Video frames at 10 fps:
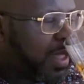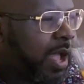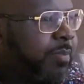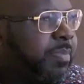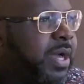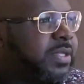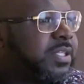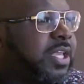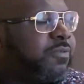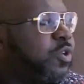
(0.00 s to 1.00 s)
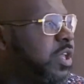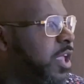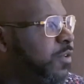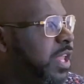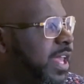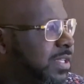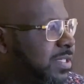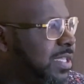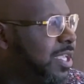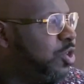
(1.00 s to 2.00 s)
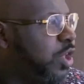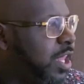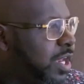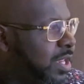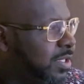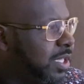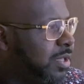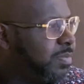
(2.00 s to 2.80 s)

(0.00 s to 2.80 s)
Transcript: But if you let it sit and you get in there deep,